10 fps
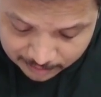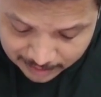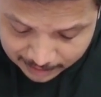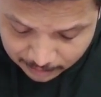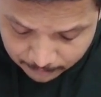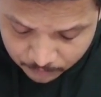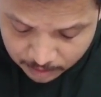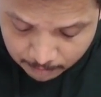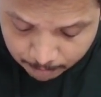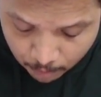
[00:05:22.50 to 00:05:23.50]
then
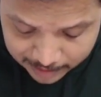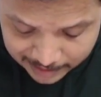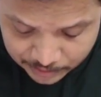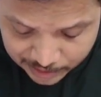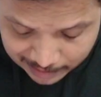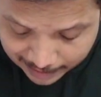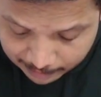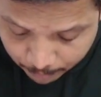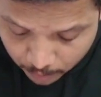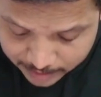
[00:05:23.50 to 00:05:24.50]
potential at
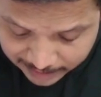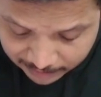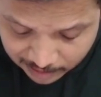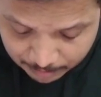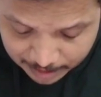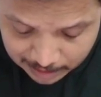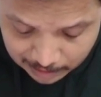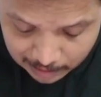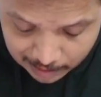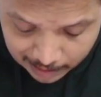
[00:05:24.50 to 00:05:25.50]
positive terminal
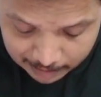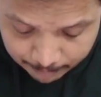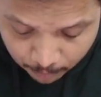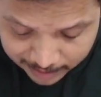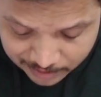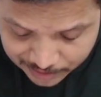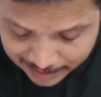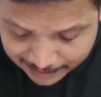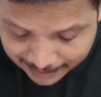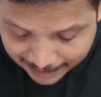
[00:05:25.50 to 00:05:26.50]
and potential
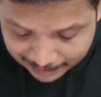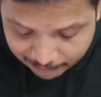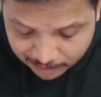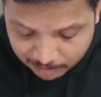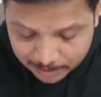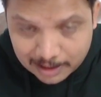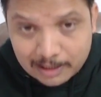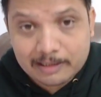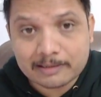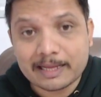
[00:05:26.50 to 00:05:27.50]
at negative terminal
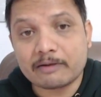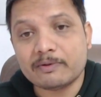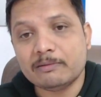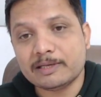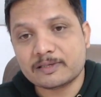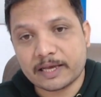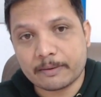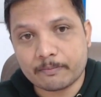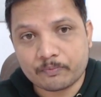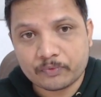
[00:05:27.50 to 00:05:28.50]
that will be
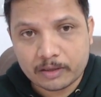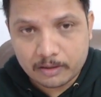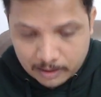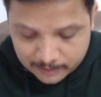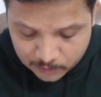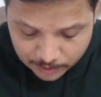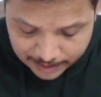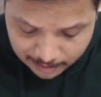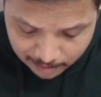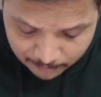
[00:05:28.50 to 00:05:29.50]
same so
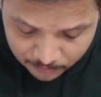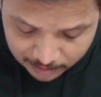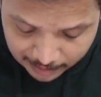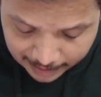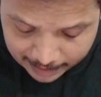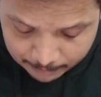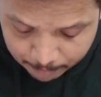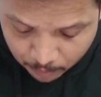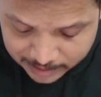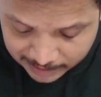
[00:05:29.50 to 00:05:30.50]
here at
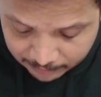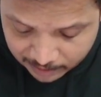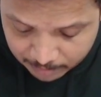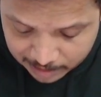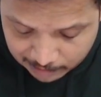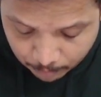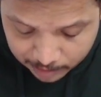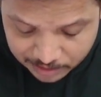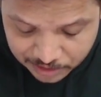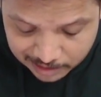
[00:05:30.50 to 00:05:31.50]
positive terminal
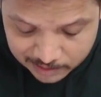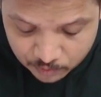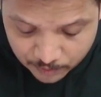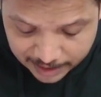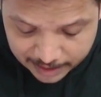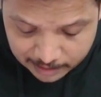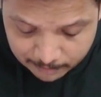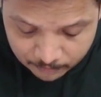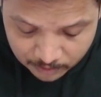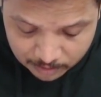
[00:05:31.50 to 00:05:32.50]
potential is v in
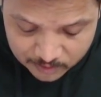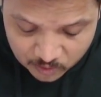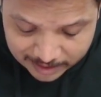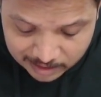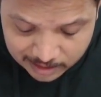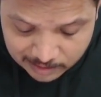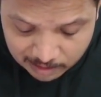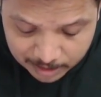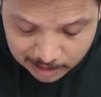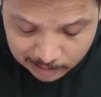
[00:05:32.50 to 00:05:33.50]
so at this
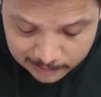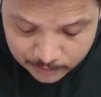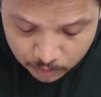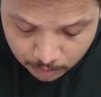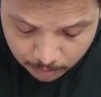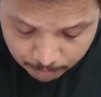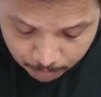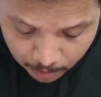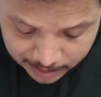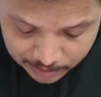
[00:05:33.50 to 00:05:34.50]
terminal also
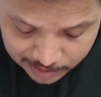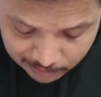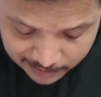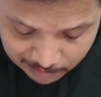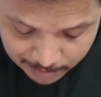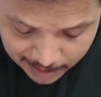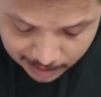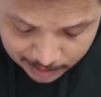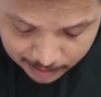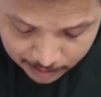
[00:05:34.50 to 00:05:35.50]
potential will be
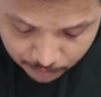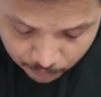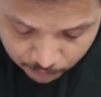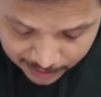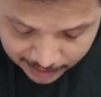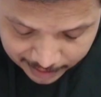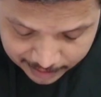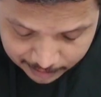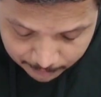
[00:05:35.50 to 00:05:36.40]
v in